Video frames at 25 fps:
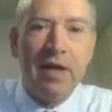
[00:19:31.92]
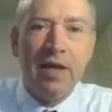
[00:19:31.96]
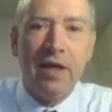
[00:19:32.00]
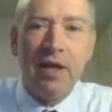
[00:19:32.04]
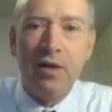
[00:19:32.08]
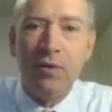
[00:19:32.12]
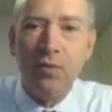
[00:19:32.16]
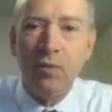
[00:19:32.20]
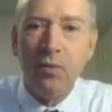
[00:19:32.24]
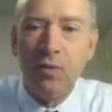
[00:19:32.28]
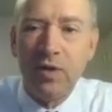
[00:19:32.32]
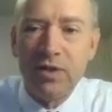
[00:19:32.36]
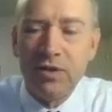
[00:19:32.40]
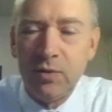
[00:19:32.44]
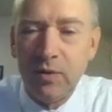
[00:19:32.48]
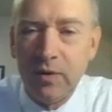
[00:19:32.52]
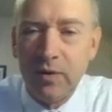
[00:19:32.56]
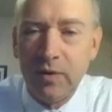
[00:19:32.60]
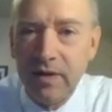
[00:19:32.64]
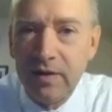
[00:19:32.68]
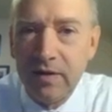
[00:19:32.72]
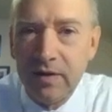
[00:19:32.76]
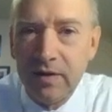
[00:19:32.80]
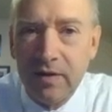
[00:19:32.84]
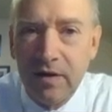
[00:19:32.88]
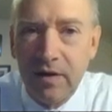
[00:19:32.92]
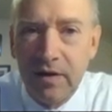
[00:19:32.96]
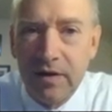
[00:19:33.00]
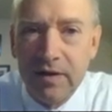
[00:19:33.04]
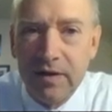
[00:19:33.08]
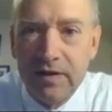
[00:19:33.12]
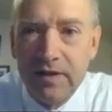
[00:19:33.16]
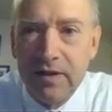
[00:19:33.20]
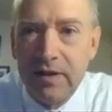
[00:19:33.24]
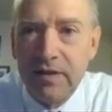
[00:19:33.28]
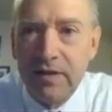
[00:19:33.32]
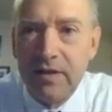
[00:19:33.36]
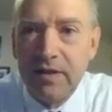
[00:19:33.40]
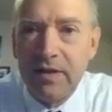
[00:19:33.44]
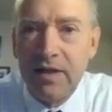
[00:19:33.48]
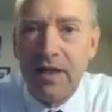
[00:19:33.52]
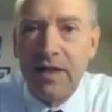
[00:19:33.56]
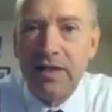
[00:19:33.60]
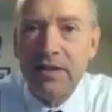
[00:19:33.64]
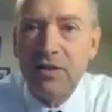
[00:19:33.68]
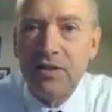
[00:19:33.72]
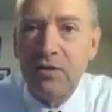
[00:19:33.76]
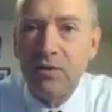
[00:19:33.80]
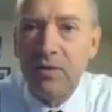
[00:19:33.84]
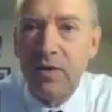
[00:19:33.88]
And what's one of the unintended
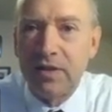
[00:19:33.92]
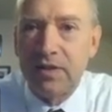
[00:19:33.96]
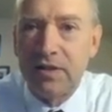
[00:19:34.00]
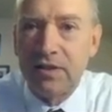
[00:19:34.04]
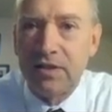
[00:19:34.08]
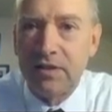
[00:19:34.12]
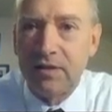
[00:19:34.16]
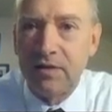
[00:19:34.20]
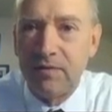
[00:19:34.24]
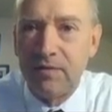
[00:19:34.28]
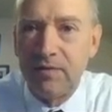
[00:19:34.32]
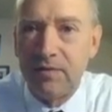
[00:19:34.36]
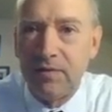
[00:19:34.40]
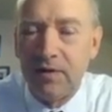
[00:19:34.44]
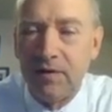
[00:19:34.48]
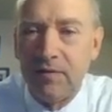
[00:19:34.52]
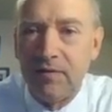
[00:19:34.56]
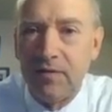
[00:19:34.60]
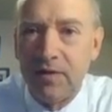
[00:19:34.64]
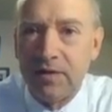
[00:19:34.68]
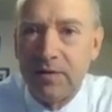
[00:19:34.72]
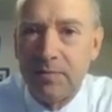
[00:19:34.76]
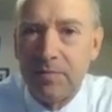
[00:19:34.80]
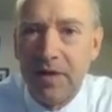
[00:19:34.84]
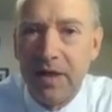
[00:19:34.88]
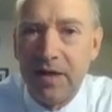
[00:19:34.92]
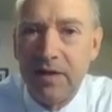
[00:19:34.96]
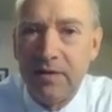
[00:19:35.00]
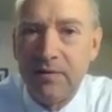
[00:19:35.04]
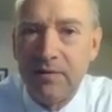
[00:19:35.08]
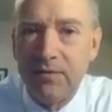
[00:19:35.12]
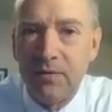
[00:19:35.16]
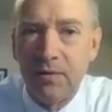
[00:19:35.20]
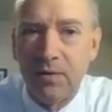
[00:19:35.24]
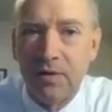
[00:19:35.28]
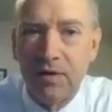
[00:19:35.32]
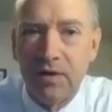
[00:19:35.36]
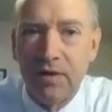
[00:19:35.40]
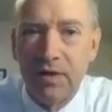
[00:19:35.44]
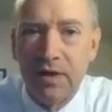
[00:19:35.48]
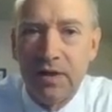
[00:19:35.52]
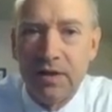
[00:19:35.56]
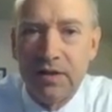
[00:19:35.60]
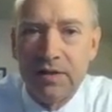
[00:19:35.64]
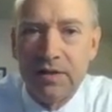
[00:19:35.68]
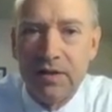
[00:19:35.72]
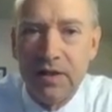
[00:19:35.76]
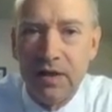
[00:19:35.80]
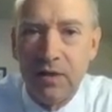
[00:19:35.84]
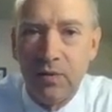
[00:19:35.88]
consequences of this metaphor
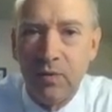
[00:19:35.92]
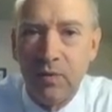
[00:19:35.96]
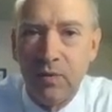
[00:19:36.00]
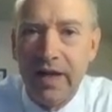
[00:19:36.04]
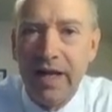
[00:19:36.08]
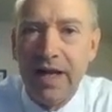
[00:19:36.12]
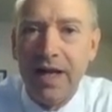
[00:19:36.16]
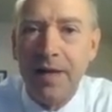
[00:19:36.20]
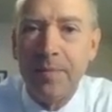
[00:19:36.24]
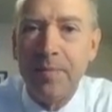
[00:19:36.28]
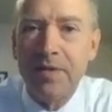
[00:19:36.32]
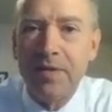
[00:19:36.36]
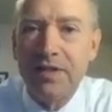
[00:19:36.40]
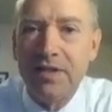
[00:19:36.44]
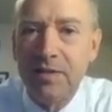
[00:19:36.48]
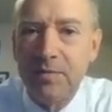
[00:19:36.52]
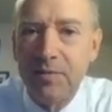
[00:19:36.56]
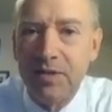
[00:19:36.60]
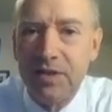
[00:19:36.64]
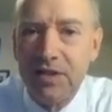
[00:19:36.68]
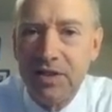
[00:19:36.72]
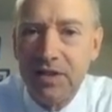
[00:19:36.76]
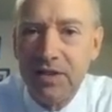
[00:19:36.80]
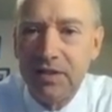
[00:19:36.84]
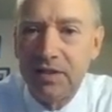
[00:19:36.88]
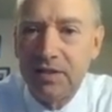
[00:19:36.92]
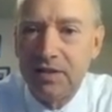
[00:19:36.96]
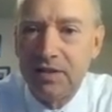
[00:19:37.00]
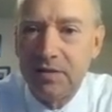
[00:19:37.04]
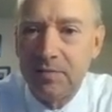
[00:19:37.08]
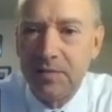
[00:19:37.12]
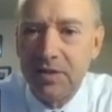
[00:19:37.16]
is that what happens to machines?